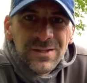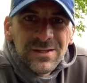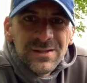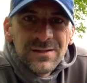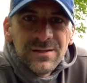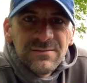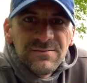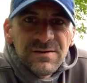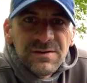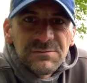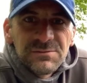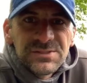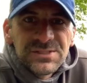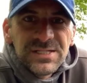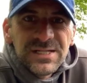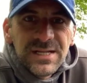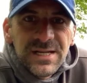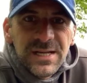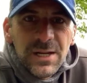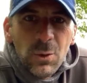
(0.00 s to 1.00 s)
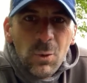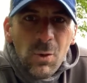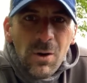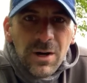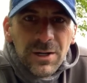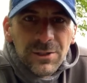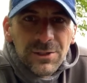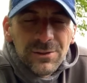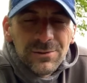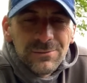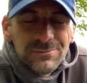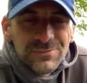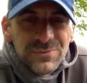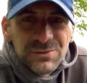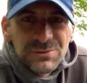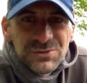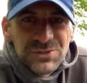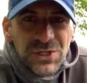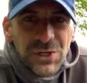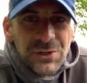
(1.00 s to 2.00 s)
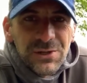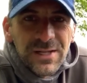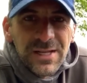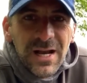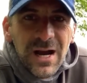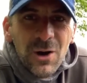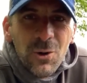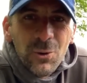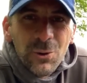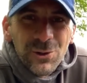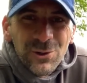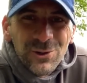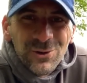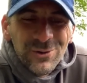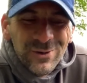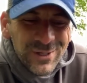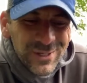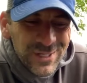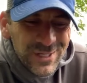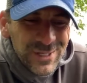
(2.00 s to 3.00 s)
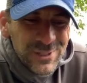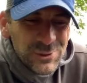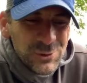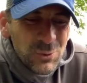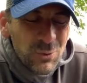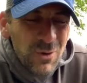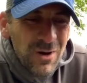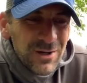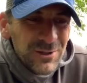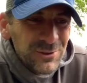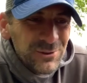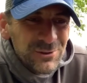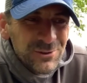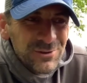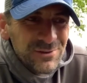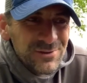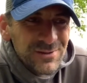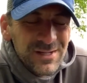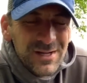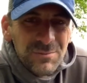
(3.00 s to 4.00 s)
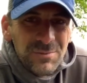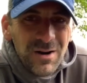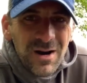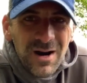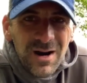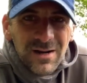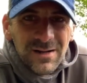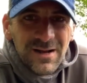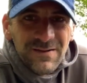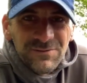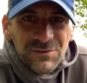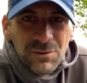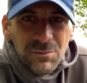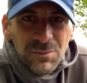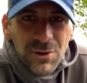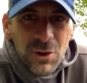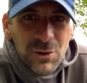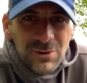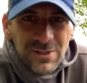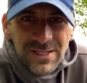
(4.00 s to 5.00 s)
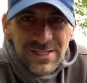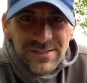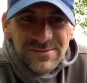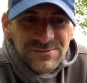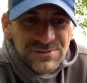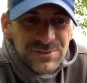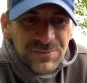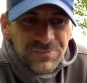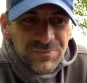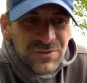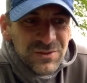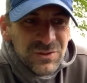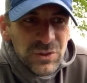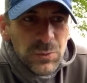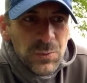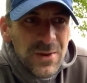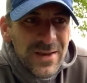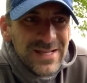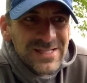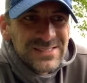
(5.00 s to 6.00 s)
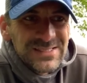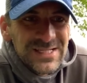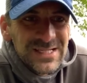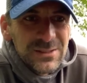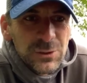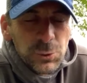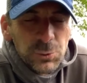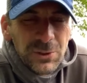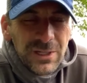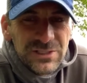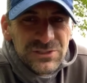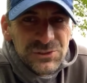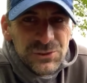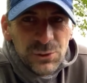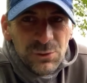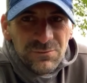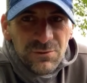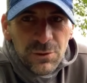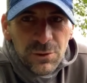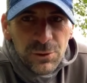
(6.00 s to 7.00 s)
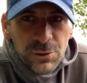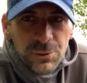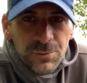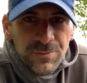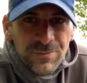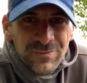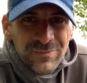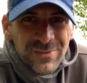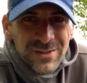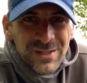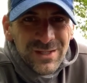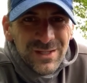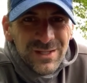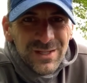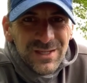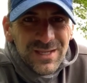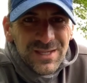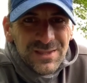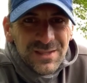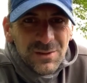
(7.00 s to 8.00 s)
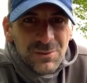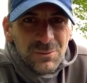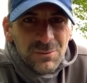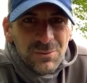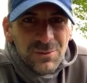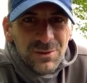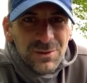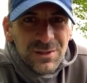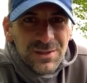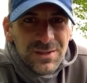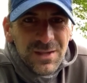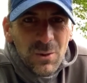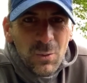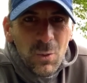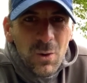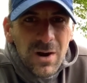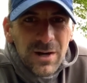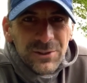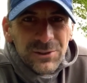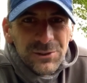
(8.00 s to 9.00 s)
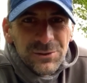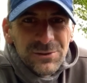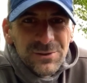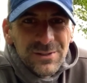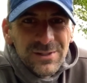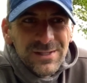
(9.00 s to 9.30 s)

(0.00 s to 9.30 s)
If you ever see any oil in your water in a pond after a boat leaves, you may see a little residue of oil in that water.